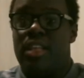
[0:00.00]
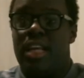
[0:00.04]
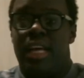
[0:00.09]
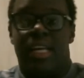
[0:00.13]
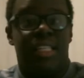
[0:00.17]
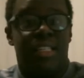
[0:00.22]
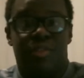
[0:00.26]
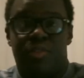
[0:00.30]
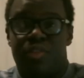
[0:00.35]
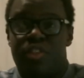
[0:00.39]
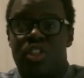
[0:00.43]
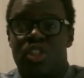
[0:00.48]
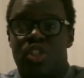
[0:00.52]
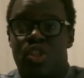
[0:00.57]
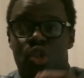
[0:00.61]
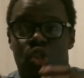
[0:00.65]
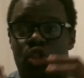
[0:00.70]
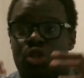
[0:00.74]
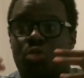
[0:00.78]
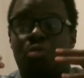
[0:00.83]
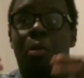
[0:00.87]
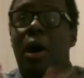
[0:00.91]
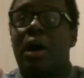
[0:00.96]
as if he's
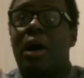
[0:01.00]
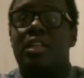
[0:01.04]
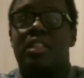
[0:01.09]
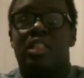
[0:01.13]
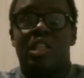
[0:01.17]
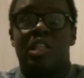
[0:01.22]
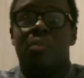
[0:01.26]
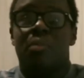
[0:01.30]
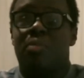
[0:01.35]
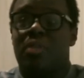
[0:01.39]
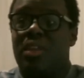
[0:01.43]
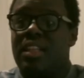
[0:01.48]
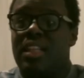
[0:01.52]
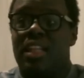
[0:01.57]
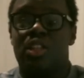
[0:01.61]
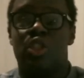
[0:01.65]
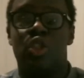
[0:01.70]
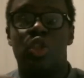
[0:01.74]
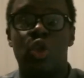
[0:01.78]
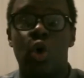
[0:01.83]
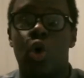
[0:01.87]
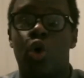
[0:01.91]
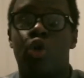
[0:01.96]
just spot something that's
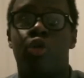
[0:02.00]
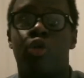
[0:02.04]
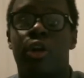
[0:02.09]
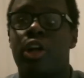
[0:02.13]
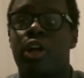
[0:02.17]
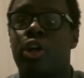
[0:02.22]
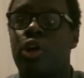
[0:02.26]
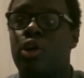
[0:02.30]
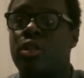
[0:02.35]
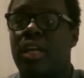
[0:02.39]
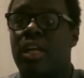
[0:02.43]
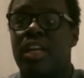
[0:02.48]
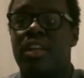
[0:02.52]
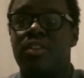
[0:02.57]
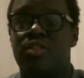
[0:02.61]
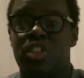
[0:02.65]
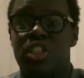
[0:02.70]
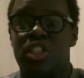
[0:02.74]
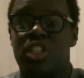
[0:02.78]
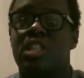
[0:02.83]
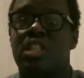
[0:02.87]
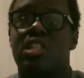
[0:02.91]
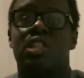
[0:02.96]
so critical that if she
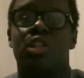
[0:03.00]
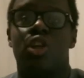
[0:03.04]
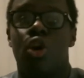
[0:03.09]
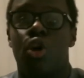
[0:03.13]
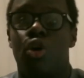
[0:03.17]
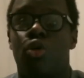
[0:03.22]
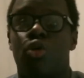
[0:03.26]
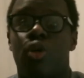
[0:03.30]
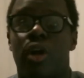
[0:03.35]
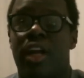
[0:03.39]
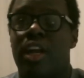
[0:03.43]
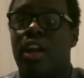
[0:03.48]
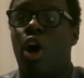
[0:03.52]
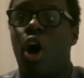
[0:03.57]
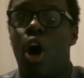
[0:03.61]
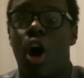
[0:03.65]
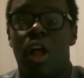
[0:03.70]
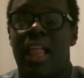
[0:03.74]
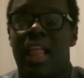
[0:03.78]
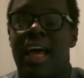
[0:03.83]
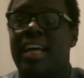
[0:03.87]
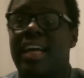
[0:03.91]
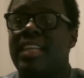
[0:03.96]
doesn't go and
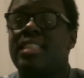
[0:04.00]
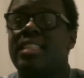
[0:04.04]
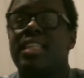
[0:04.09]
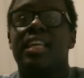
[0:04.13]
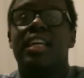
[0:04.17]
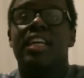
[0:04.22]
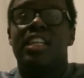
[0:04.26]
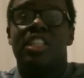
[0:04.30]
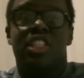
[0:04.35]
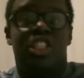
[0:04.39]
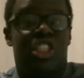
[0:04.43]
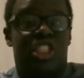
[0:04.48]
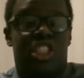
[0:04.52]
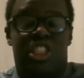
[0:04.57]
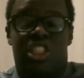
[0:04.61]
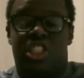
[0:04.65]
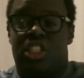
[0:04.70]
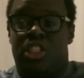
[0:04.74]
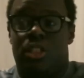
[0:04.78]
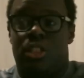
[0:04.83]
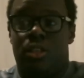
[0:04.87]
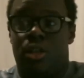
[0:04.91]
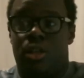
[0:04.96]
haul ass,
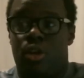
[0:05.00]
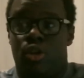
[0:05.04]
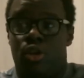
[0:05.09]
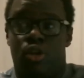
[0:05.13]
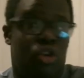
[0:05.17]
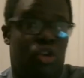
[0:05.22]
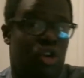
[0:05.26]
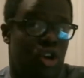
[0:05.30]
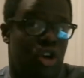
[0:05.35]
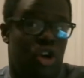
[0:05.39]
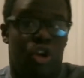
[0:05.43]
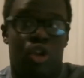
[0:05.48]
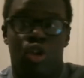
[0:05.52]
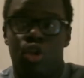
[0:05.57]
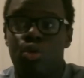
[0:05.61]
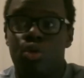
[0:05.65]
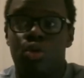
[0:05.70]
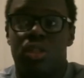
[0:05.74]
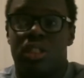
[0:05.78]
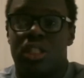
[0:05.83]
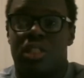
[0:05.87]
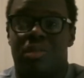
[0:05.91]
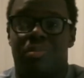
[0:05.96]
they're gonna
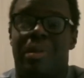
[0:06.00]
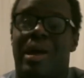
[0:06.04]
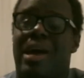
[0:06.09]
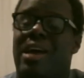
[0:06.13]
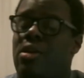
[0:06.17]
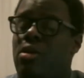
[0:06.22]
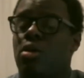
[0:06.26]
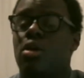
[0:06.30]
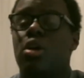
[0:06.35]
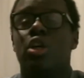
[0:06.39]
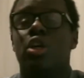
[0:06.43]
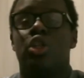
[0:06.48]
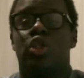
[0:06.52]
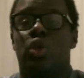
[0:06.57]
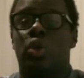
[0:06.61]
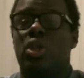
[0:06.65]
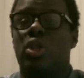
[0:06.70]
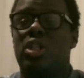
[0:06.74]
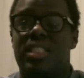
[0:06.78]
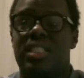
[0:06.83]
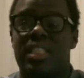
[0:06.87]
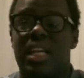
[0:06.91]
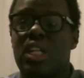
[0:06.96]
lose this battle. So he
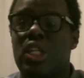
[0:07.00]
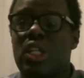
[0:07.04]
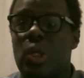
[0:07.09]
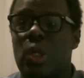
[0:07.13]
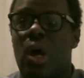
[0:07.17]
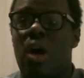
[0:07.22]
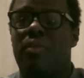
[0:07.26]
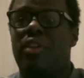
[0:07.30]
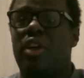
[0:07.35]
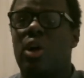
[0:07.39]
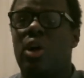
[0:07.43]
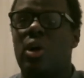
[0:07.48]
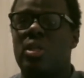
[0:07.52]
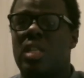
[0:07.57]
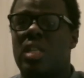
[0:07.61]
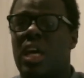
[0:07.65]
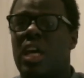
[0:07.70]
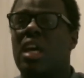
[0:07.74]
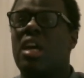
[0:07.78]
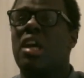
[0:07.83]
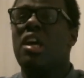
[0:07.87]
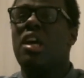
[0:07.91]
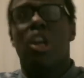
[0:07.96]
sends her off and goes
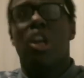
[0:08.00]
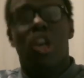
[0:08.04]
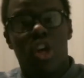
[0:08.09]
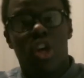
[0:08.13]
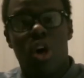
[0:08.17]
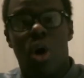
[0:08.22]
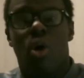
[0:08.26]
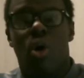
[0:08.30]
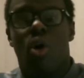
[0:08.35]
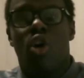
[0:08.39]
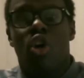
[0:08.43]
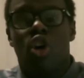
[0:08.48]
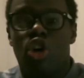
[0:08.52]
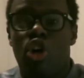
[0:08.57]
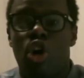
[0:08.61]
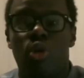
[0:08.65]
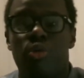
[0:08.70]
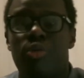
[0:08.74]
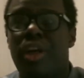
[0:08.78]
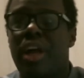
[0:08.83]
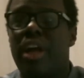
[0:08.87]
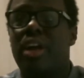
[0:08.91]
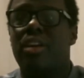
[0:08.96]
like, yo, go
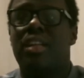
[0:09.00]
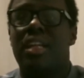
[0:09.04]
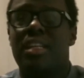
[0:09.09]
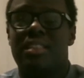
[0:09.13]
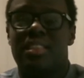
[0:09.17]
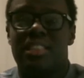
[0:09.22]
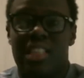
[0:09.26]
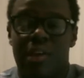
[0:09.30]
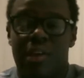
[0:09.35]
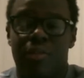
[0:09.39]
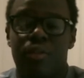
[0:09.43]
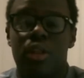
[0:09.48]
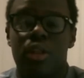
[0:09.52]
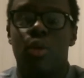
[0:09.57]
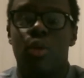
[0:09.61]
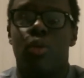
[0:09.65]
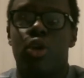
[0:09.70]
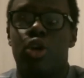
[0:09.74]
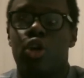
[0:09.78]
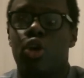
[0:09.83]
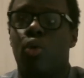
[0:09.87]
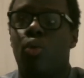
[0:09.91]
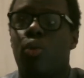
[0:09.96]
there, that's definitely
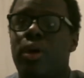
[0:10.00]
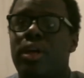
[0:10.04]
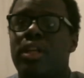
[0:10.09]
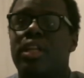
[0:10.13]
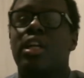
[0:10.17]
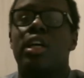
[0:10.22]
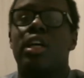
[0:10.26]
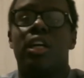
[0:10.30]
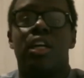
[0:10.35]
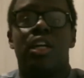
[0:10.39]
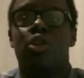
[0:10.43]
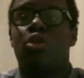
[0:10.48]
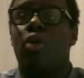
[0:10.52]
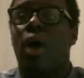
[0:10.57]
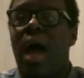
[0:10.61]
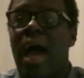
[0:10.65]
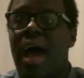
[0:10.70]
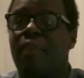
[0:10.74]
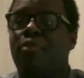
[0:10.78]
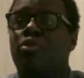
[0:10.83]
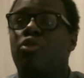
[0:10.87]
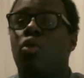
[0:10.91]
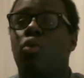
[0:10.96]
where you'll win. You
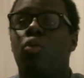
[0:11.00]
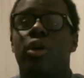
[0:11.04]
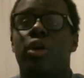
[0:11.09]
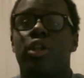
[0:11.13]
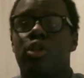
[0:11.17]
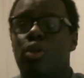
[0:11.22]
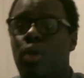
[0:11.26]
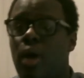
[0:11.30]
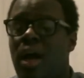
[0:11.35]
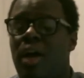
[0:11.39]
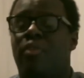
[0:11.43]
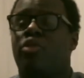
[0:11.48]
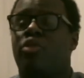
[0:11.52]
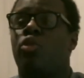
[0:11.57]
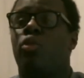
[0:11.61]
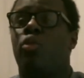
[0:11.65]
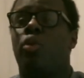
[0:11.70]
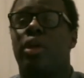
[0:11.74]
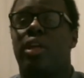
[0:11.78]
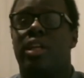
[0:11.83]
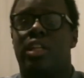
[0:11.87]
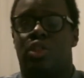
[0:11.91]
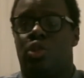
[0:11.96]
have to win, you have to
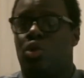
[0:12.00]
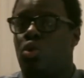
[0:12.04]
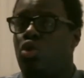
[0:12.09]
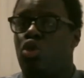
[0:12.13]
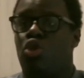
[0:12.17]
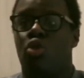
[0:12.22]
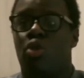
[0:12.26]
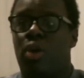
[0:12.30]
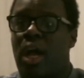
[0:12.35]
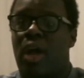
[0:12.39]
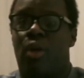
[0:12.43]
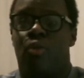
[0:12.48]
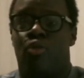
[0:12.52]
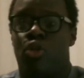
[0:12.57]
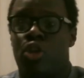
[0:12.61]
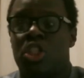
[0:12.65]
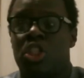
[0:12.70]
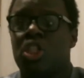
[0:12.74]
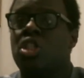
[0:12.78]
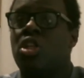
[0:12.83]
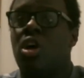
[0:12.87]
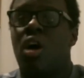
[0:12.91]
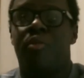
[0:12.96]
win. And so Kyokai
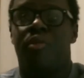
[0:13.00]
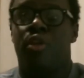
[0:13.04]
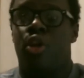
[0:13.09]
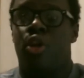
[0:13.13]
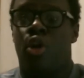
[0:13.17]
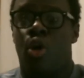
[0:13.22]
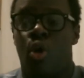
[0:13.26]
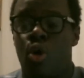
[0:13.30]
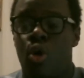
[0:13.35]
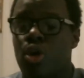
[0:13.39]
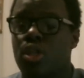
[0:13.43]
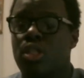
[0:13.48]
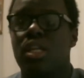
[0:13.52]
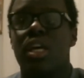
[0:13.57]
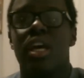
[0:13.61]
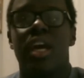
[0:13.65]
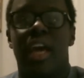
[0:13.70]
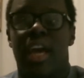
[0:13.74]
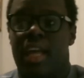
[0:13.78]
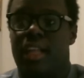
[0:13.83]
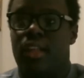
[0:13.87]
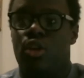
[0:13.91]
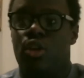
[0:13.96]
rushes off on a horse
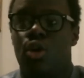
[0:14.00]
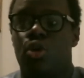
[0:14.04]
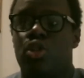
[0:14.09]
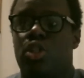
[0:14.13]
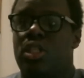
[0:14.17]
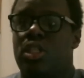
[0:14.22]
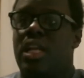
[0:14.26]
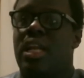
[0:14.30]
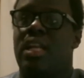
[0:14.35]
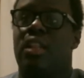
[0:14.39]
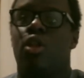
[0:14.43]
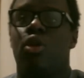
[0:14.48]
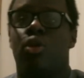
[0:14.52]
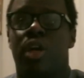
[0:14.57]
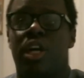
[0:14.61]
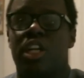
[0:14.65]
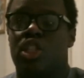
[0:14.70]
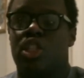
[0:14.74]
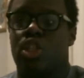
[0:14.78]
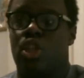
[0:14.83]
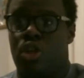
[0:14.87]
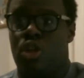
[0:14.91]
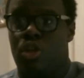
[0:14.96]
and goes to that
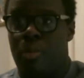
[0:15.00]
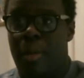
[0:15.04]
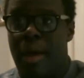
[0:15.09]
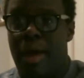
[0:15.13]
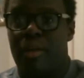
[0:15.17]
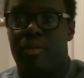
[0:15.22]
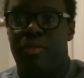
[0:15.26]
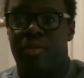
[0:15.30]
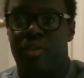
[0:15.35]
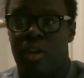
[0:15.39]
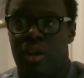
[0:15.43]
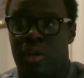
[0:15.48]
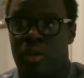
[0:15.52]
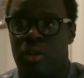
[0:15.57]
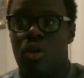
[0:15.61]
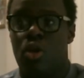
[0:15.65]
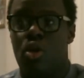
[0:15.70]
location on the battlefield.